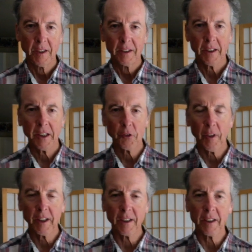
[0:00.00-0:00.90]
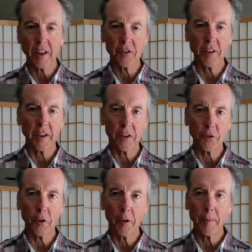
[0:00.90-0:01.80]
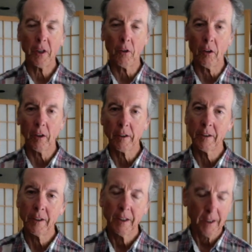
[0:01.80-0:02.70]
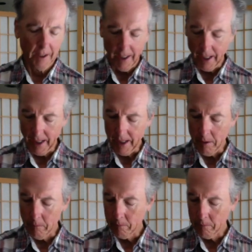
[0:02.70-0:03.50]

Today's violin lesson is going to be on a